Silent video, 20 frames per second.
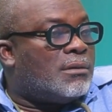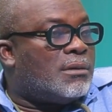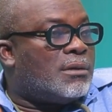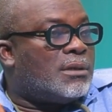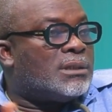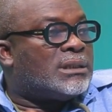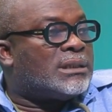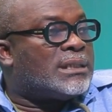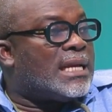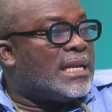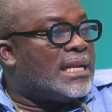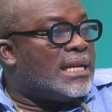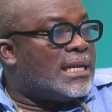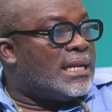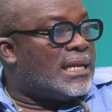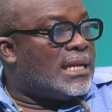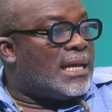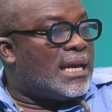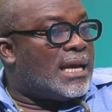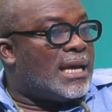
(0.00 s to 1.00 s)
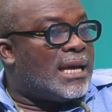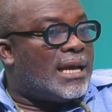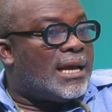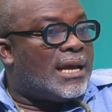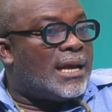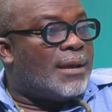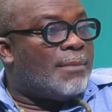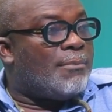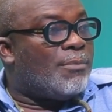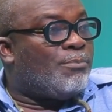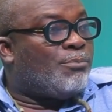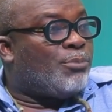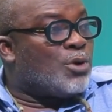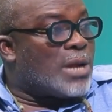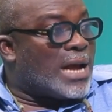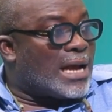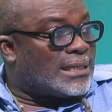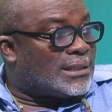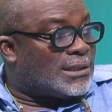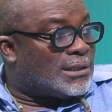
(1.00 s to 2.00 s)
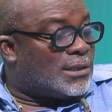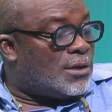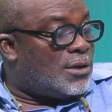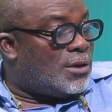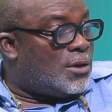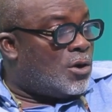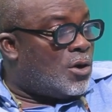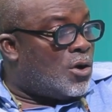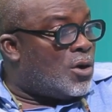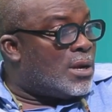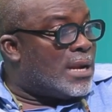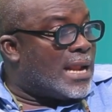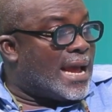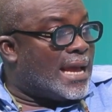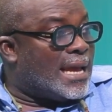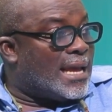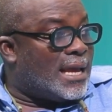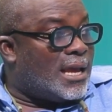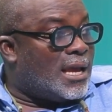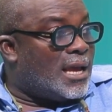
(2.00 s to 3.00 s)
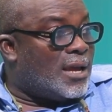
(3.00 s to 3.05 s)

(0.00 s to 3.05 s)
selling uh, products online.